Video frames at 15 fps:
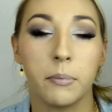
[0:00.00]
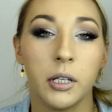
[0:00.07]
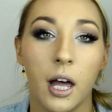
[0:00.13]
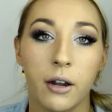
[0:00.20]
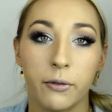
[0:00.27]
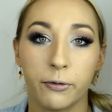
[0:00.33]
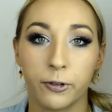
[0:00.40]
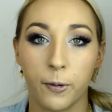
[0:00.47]

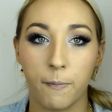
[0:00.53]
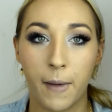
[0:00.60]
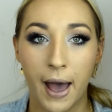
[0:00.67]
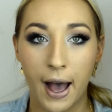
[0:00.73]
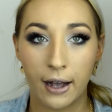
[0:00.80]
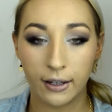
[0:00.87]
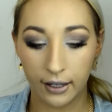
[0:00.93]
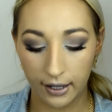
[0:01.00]
Blunt from
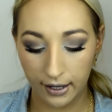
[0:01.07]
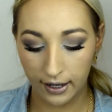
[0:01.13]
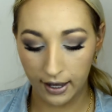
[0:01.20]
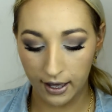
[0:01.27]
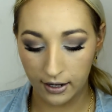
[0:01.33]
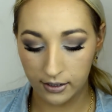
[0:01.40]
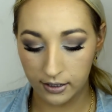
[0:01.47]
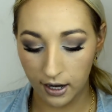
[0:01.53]
MAC
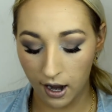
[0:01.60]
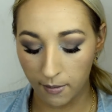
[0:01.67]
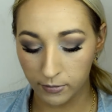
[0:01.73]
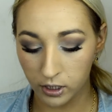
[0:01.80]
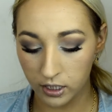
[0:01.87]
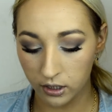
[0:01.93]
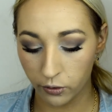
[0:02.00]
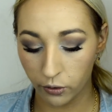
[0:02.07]
and I'm
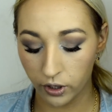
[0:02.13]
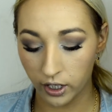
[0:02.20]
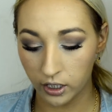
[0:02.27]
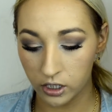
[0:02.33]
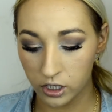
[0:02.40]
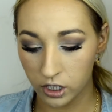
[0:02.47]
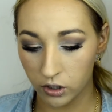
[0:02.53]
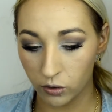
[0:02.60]
just going
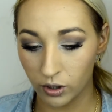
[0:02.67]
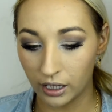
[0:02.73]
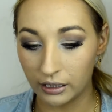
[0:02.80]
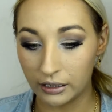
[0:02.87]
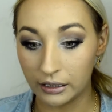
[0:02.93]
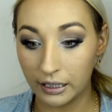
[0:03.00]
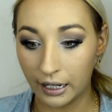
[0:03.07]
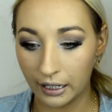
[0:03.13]

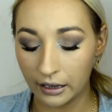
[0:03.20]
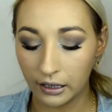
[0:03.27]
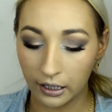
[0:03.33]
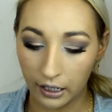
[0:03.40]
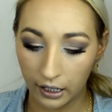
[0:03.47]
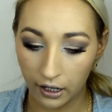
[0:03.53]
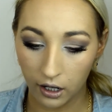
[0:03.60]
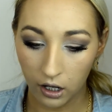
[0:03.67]
to
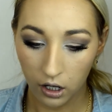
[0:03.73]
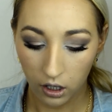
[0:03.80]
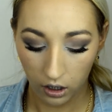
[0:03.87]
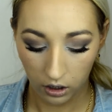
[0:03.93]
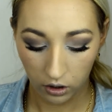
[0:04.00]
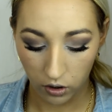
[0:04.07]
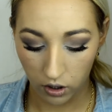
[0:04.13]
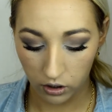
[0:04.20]
lightly
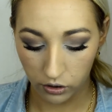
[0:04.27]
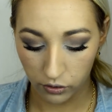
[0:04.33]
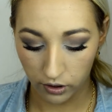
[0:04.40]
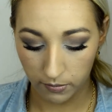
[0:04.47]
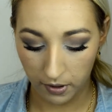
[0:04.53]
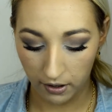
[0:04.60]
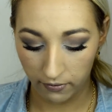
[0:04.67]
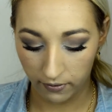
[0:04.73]
contour
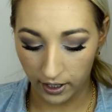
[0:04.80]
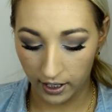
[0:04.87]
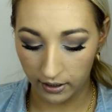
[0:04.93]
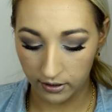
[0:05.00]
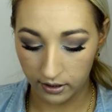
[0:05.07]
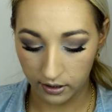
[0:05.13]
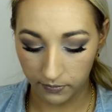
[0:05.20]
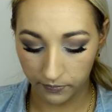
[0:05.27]
my
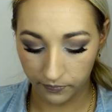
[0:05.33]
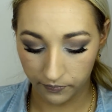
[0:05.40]
face.